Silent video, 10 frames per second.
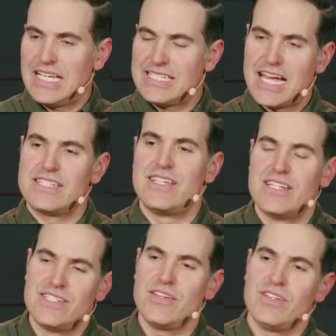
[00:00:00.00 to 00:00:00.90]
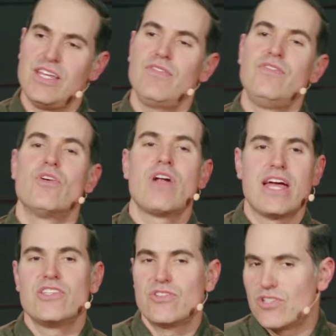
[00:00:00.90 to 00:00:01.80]
His dad says, If your
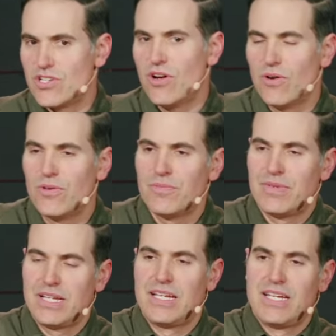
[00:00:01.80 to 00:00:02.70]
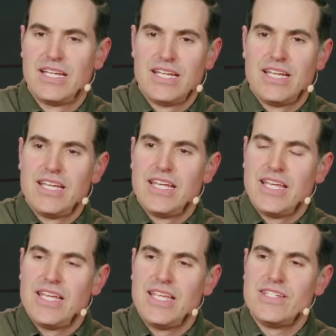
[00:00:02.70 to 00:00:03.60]
answer is no,
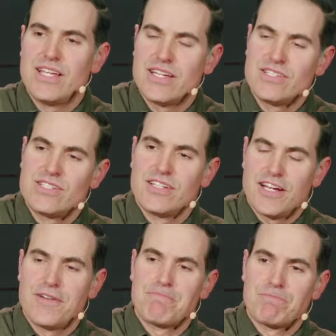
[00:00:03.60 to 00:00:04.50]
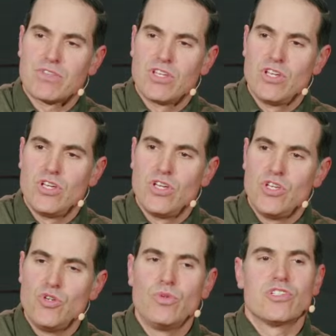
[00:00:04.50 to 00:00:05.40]
he says, um,
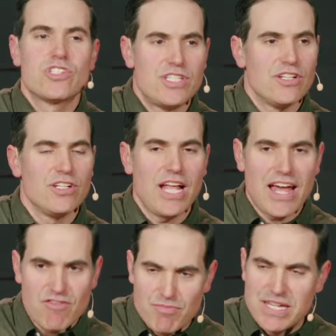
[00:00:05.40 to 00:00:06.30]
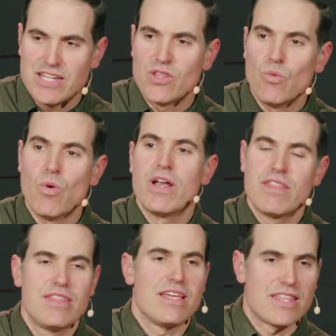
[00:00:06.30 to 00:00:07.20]
you will still have been the
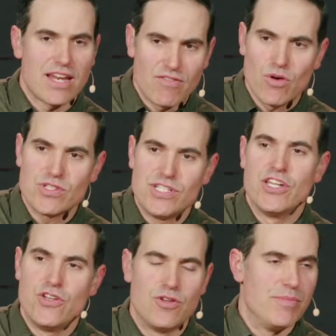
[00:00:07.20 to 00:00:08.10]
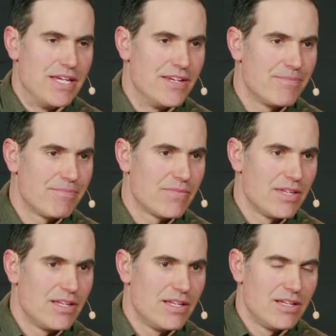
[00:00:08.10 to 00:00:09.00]
one thing that I've always needed you to be,
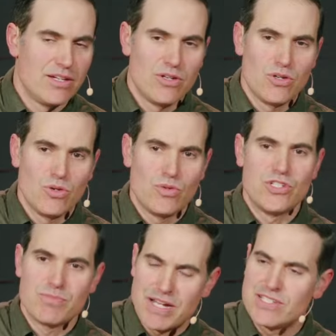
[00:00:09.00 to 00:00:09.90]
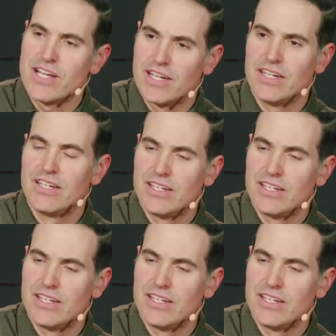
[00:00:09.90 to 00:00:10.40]
which is my son.